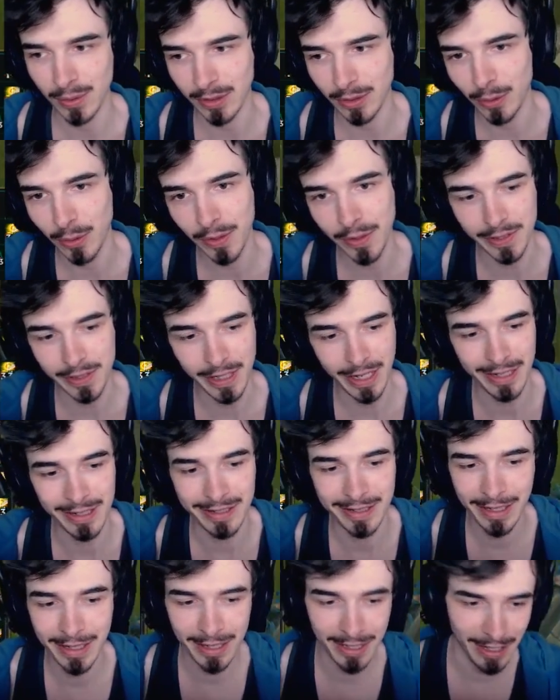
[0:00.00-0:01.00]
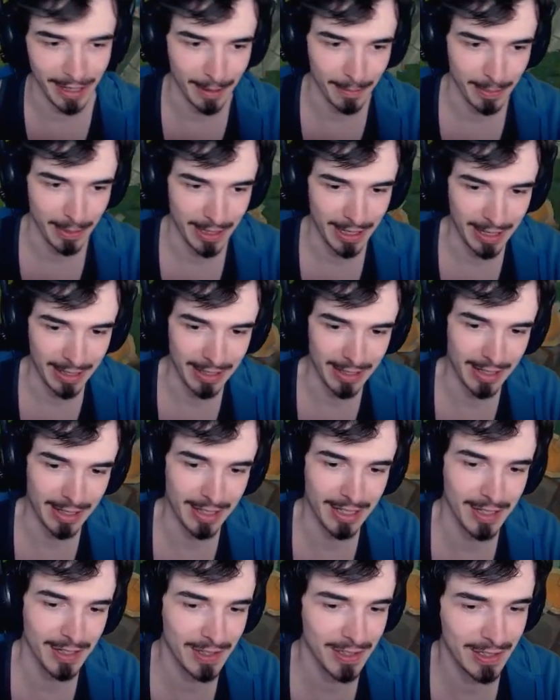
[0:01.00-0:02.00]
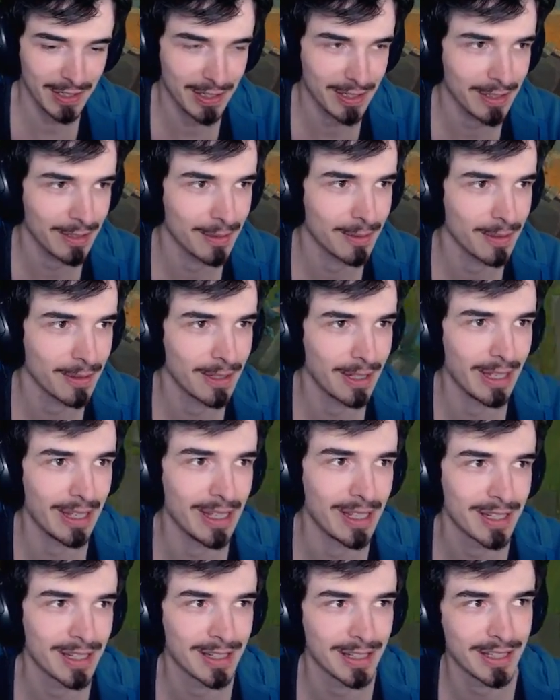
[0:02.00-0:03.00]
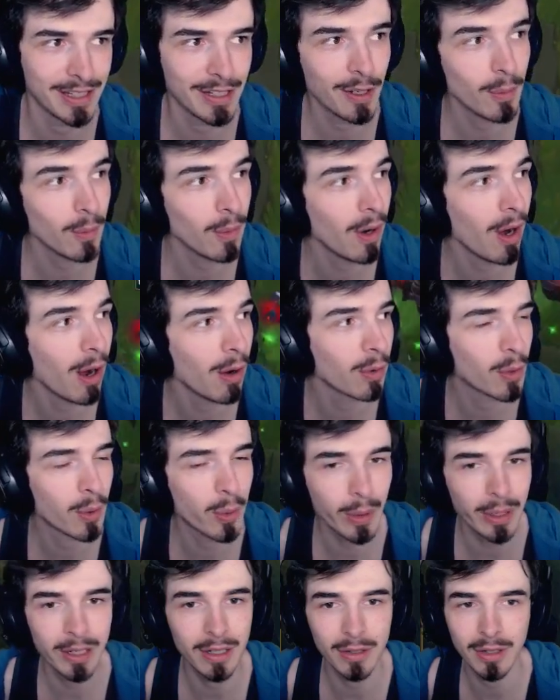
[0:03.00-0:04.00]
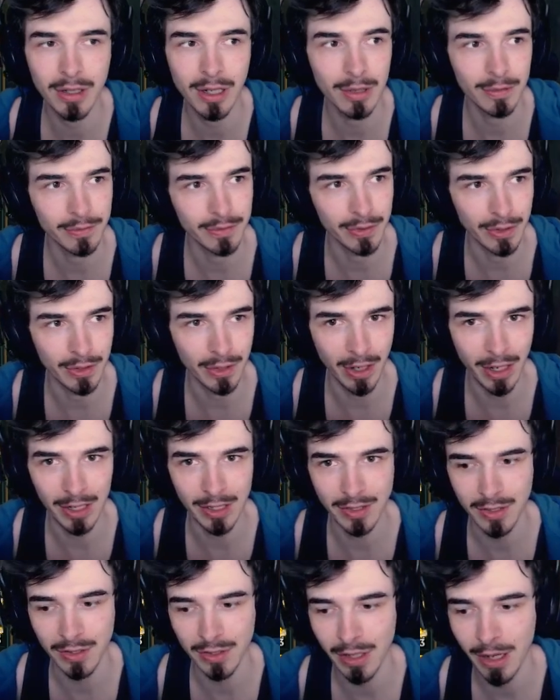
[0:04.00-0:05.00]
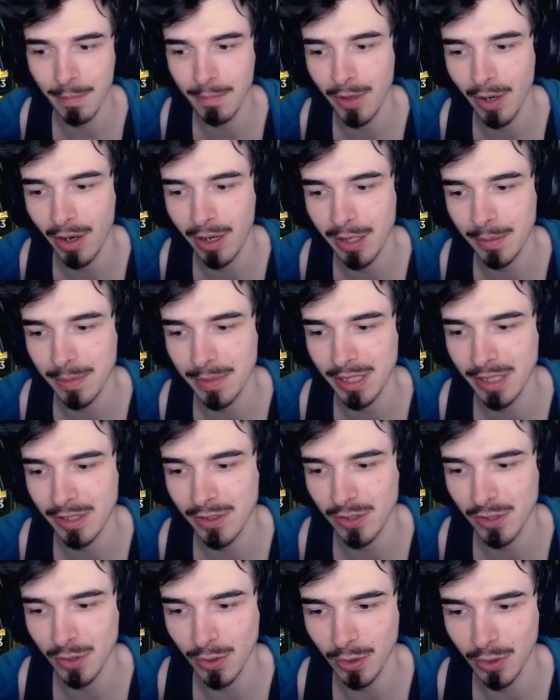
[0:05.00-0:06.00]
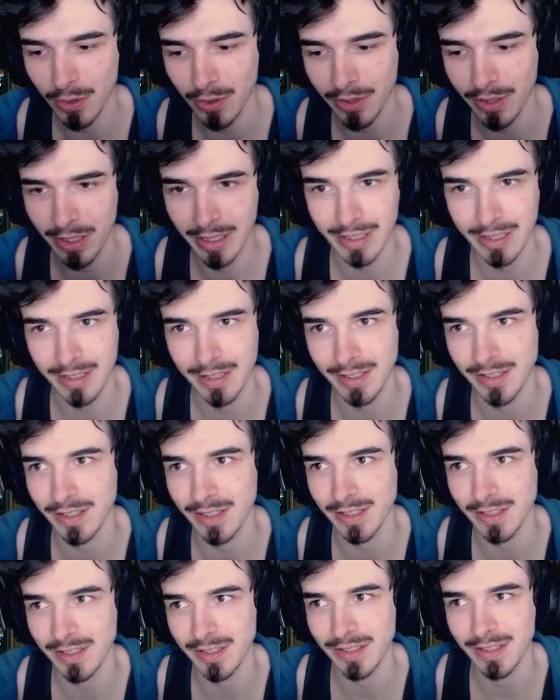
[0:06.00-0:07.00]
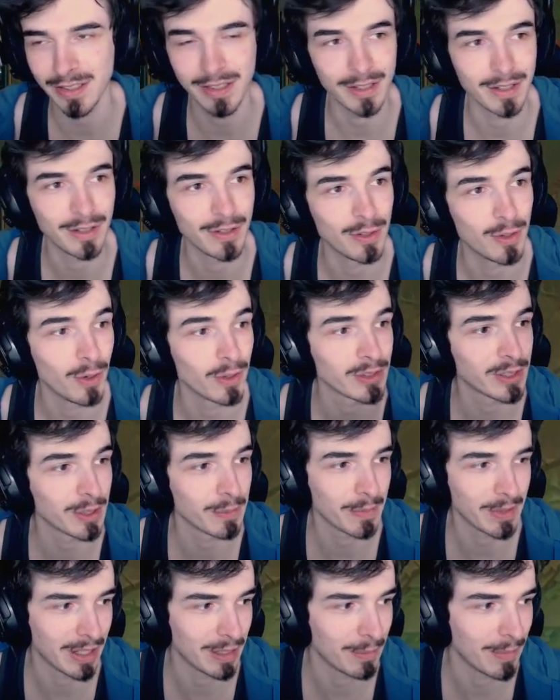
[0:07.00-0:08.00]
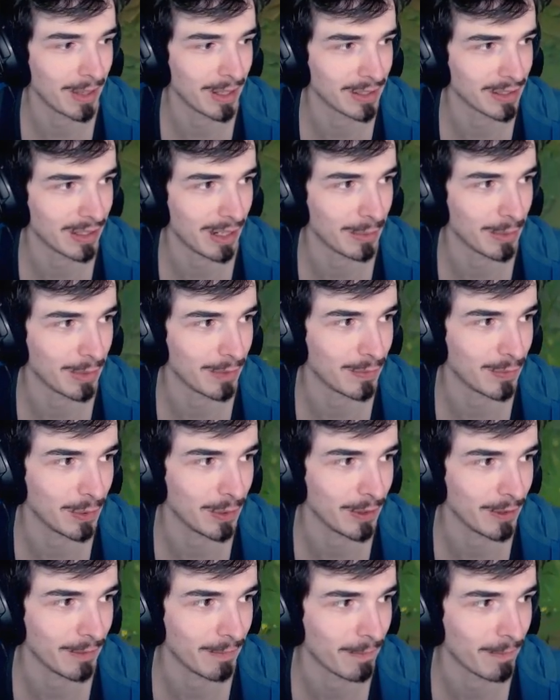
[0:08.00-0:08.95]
Ludens and Deathcap. And this is... you know what? I'll quickly look up for you guys, because I'm 90% sure that this is not something he makes a habit of doing.